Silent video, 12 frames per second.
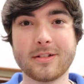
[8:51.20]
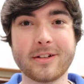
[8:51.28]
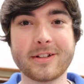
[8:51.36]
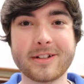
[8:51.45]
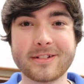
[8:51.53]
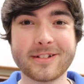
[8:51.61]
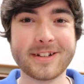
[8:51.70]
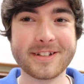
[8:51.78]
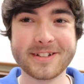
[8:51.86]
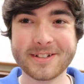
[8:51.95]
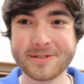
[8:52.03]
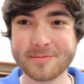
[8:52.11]
right, I
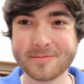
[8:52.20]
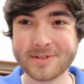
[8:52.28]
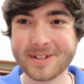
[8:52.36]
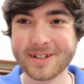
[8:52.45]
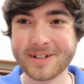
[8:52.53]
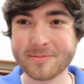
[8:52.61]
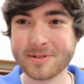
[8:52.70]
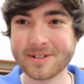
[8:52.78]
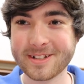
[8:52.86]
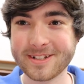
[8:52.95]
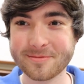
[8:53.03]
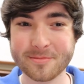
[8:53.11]
ended up staying up all
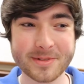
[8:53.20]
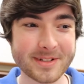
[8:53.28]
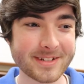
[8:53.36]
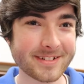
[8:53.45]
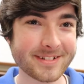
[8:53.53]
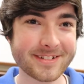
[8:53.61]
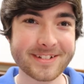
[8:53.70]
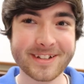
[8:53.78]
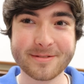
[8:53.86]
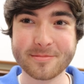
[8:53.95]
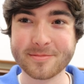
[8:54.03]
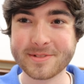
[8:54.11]
night, but
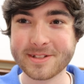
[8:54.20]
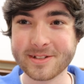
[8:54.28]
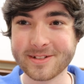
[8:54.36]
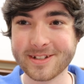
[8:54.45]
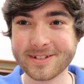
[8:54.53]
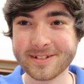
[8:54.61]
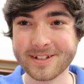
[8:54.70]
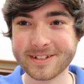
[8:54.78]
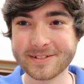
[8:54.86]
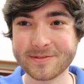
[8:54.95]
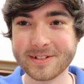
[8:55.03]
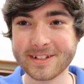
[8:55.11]
I'm still not
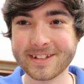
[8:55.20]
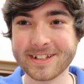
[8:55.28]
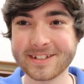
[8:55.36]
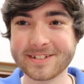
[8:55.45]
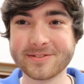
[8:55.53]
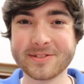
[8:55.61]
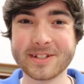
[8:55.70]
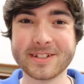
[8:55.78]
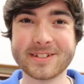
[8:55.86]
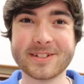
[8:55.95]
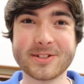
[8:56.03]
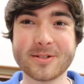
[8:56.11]
like feeling that
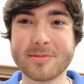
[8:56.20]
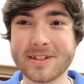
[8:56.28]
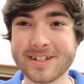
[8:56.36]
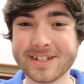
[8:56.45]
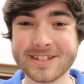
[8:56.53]
really good about the